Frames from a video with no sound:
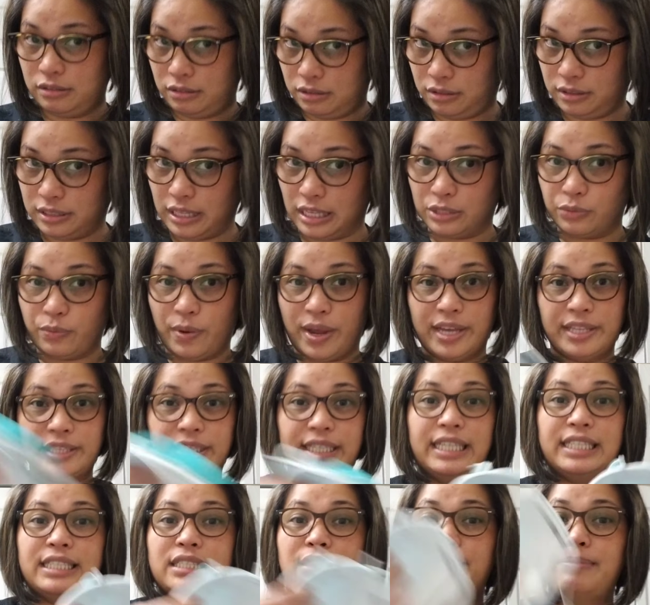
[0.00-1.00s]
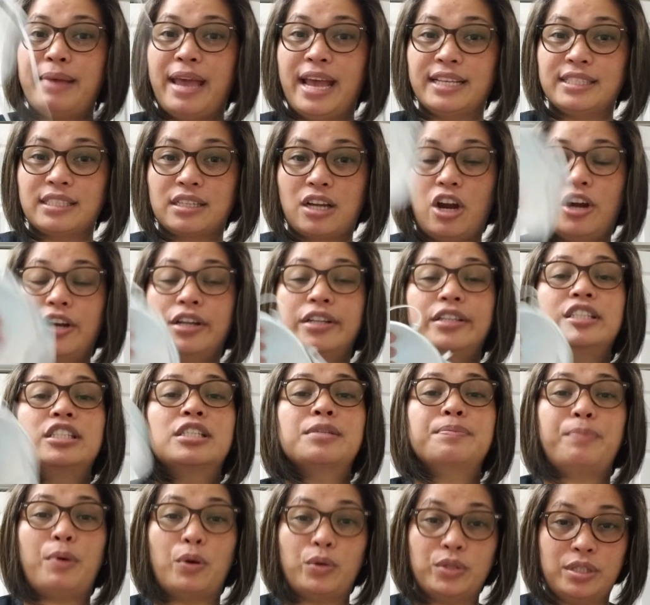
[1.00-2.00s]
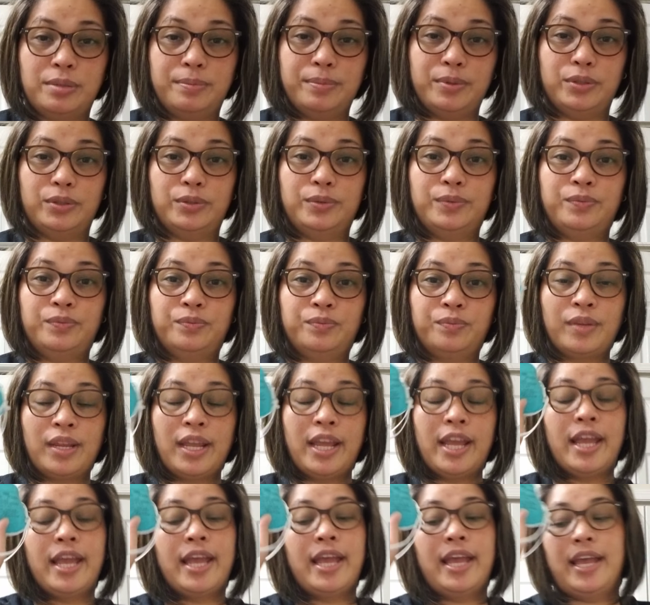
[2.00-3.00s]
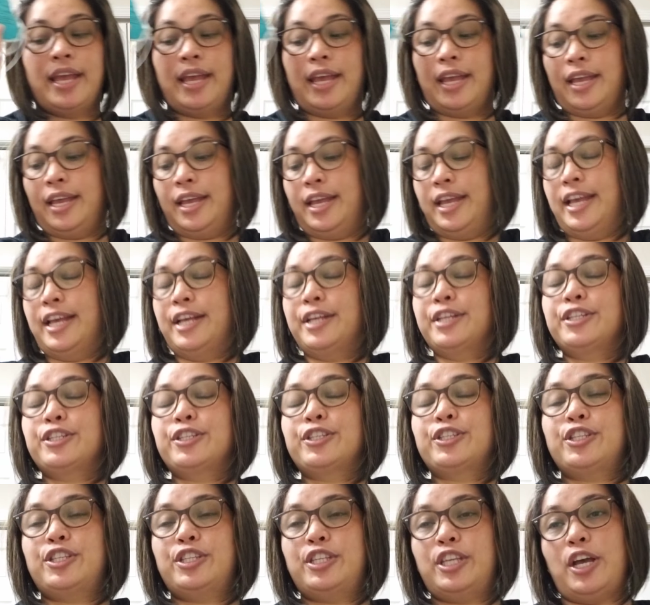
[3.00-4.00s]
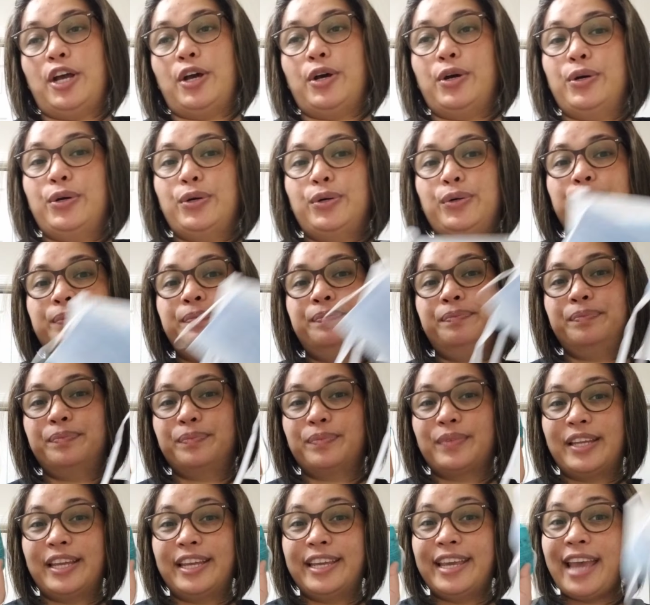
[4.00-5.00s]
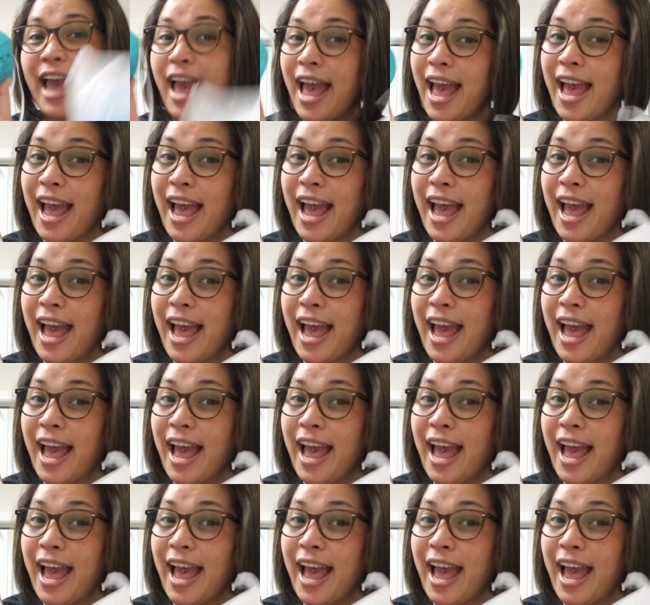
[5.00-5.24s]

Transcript: that's why these masks are disposable. So yeah,